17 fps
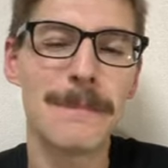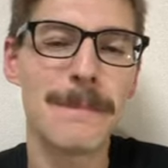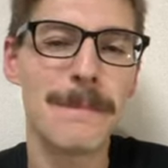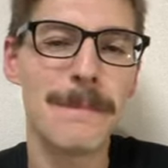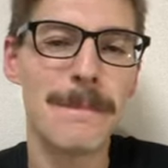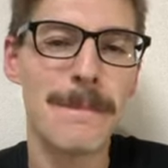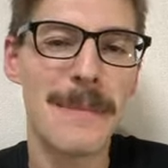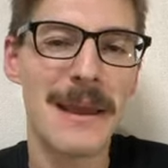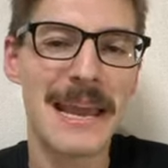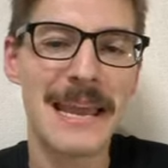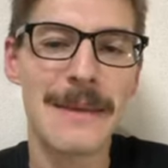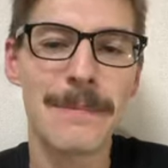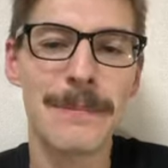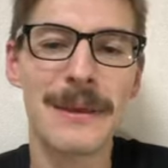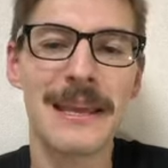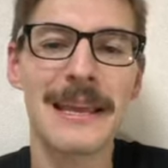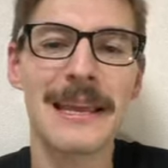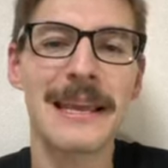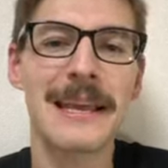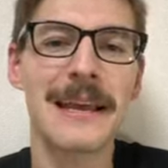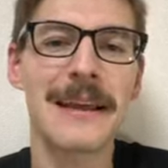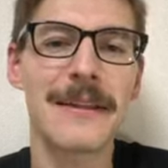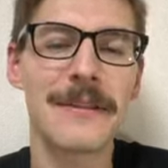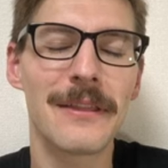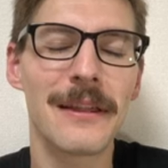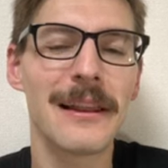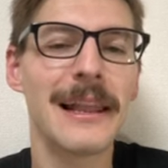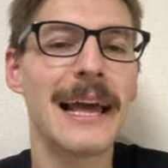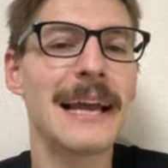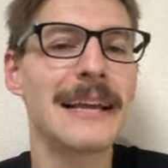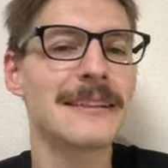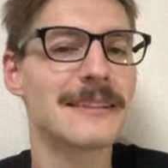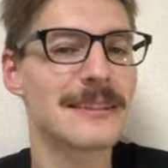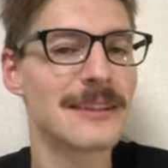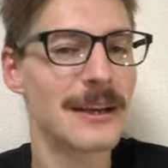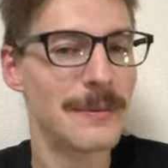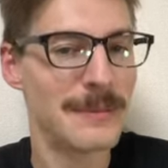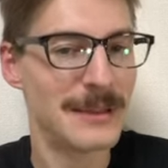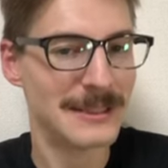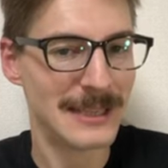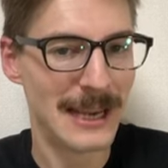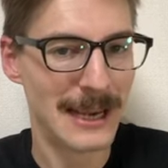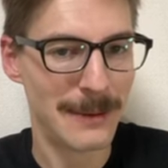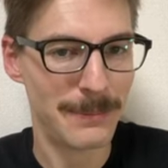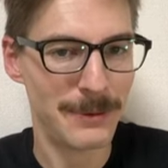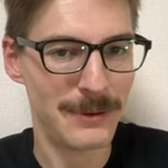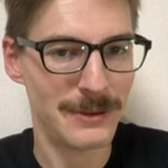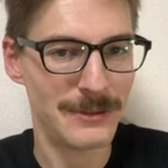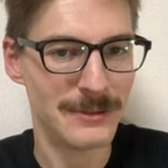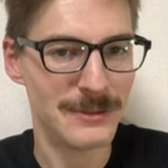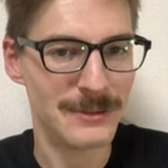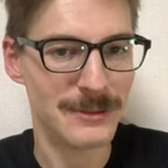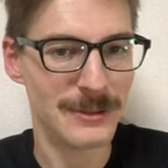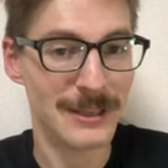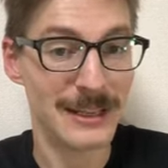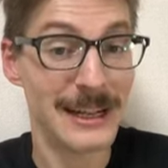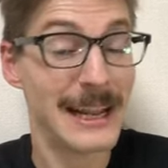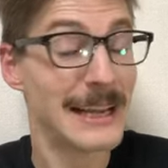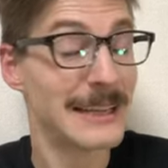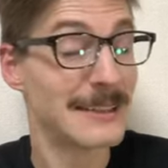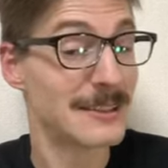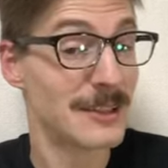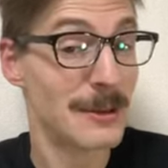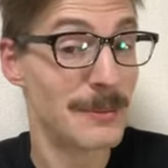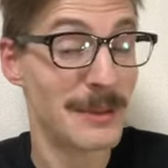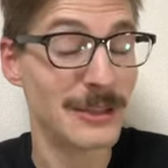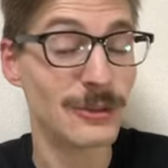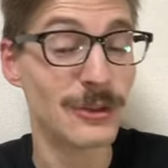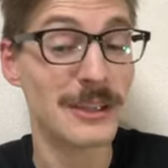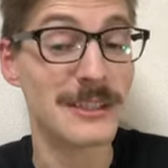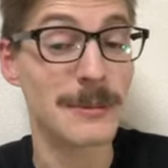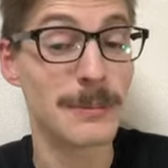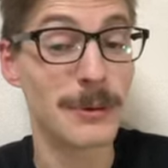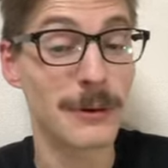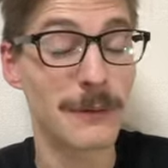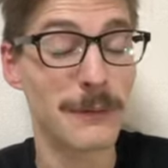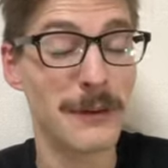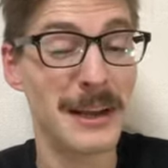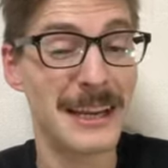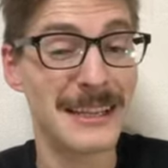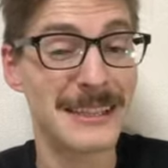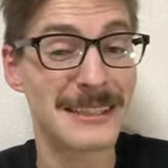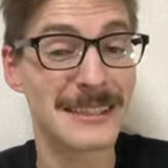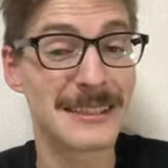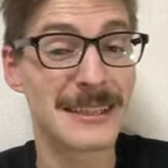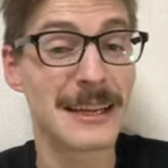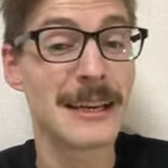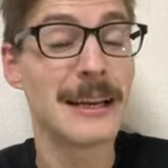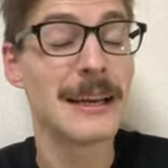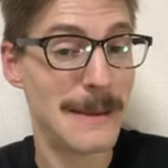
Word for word: maybe the last time this happened, the last time they tried to book flights,